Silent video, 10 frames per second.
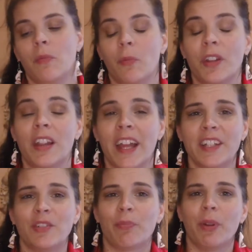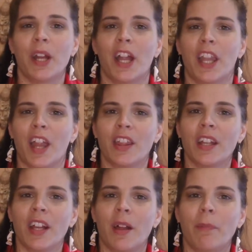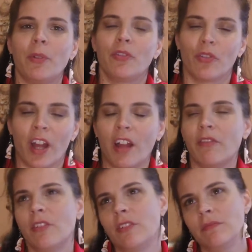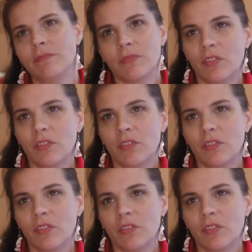Would like to bring another couple travel